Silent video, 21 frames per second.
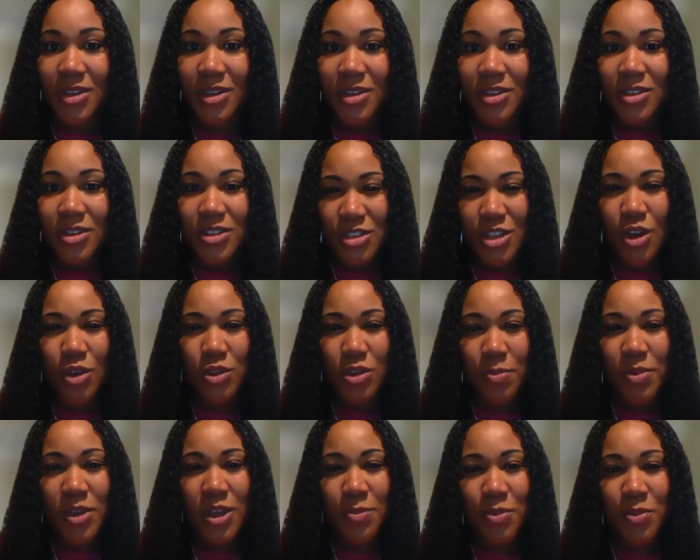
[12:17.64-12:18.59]
So the
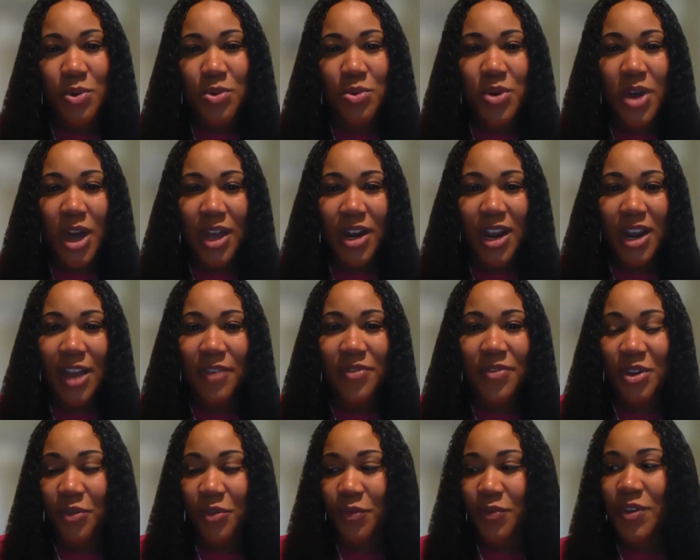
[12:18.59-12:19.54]
people who kind of have
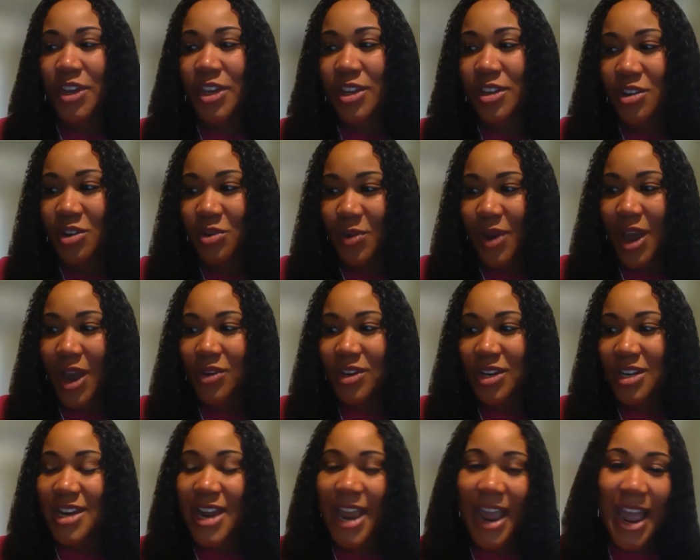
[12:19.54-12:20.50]
their feet grounded
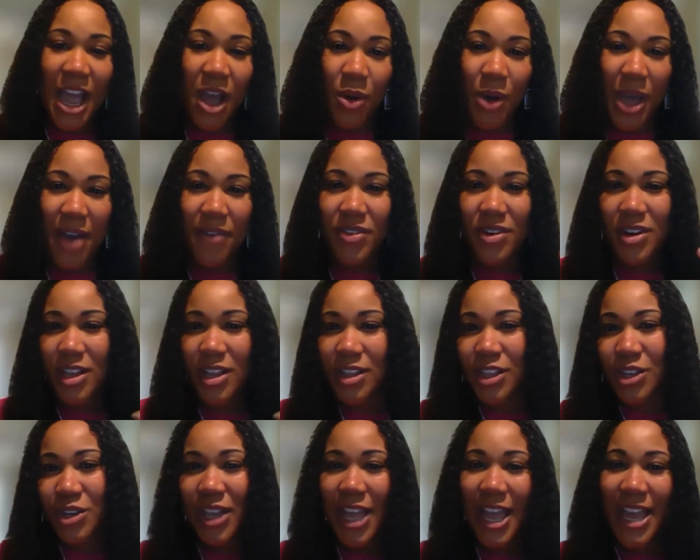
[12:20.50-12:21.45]
now have a
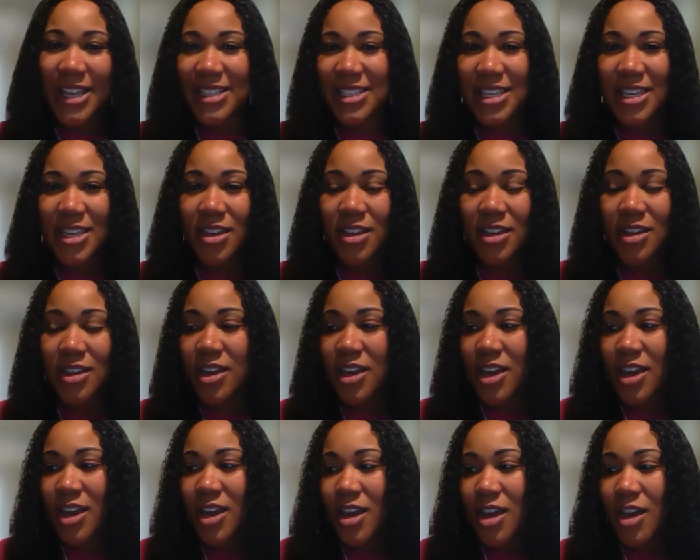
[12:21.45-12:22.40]
little idea
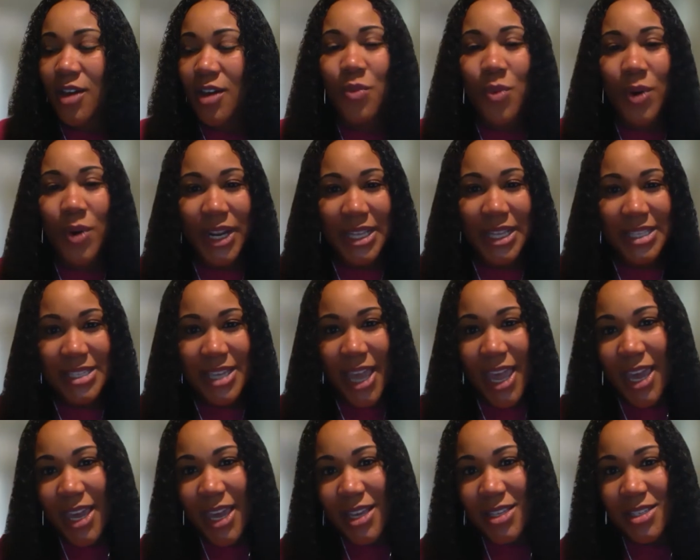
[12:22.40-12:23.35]
of what it
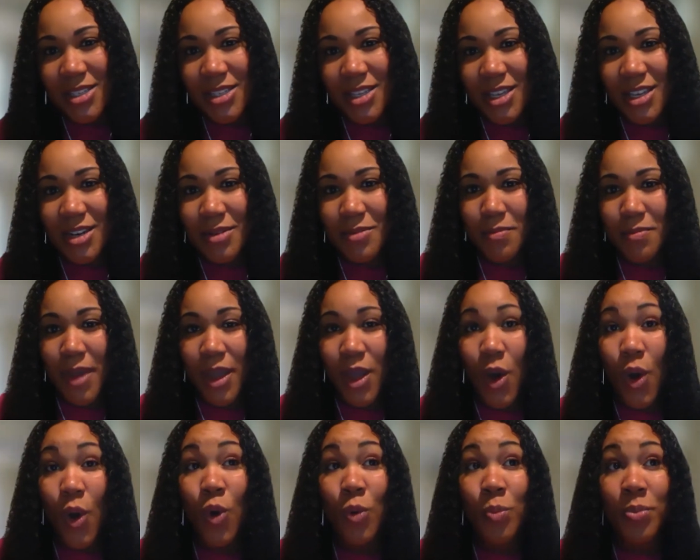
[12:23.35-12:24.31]
takes. And my
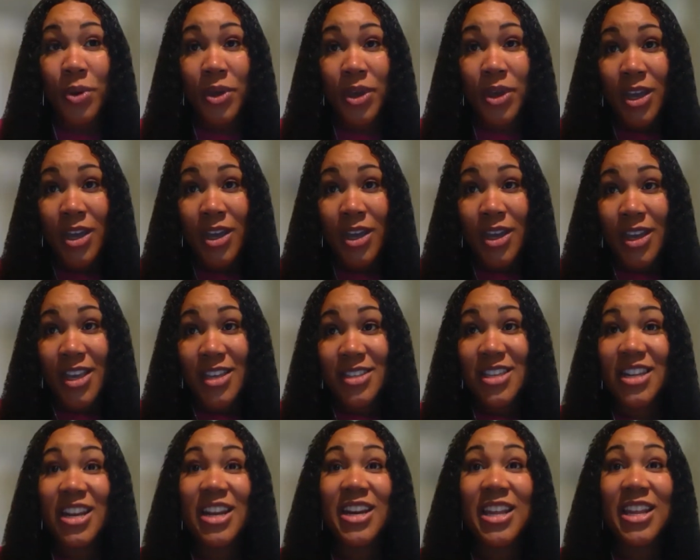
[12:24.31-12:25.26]
hope is
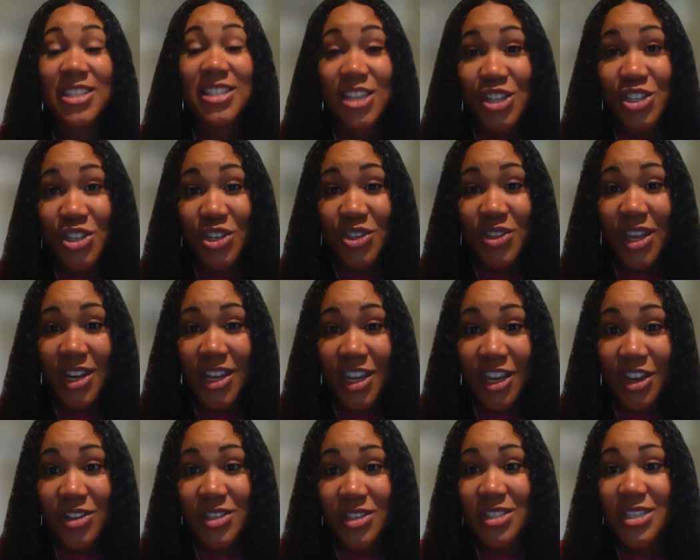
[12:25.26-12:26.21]
that any teacher that
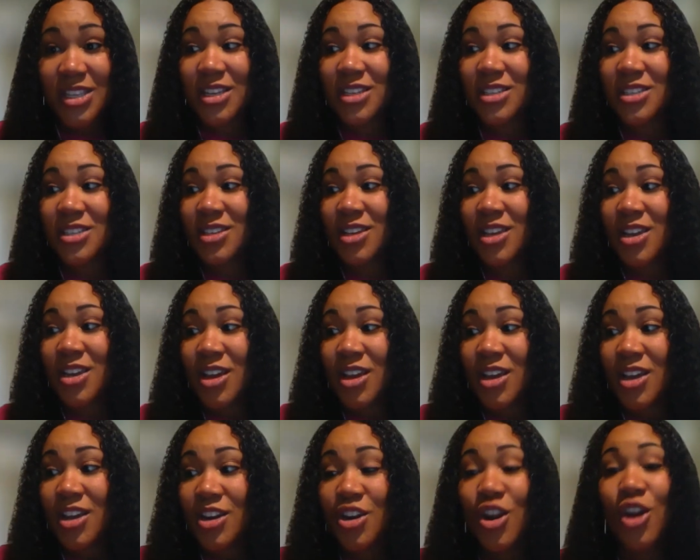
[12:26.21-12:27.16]
hears this
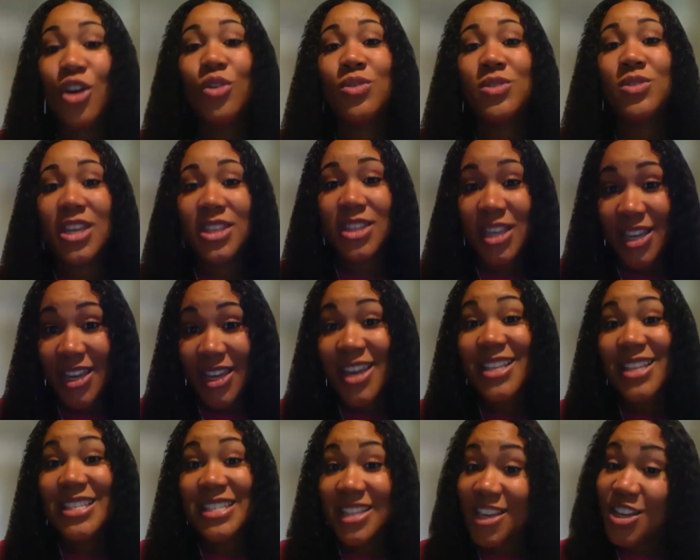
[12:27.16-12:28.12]
knows that the
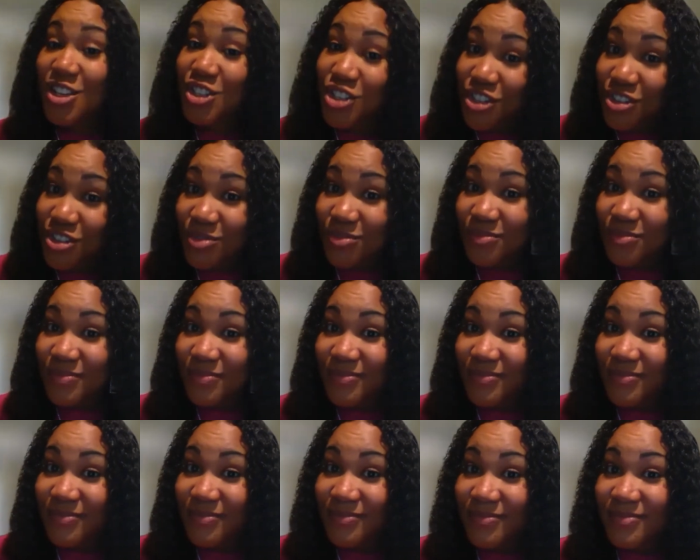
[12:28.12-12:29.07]
kids need you.
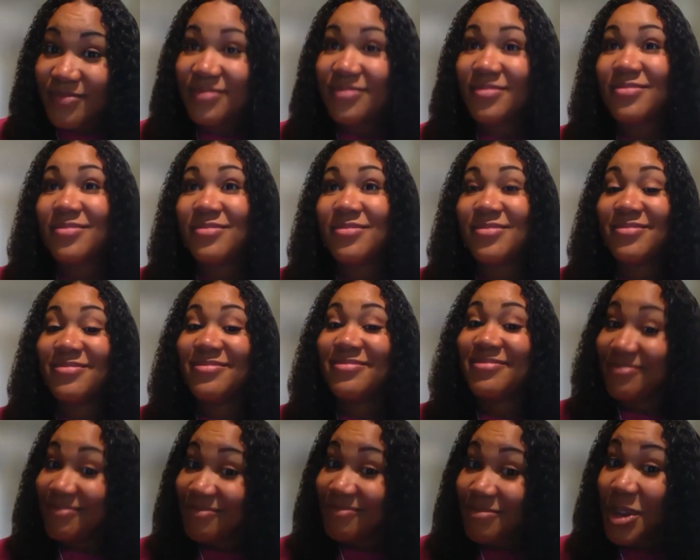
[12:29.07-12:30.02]

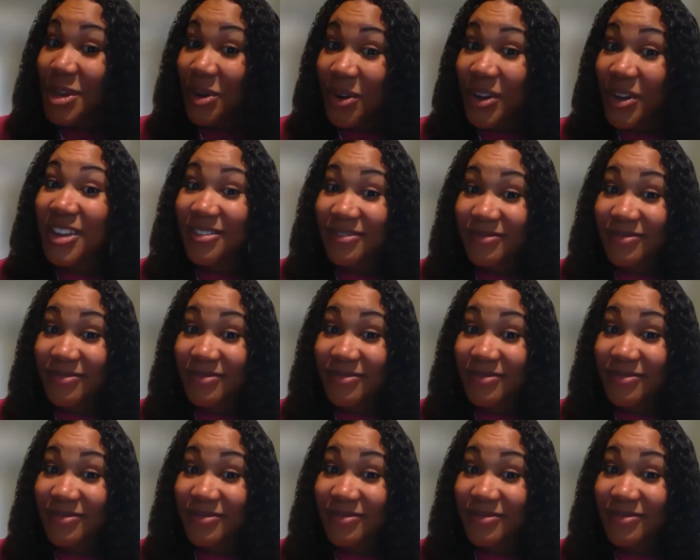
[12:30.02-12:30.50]
Period.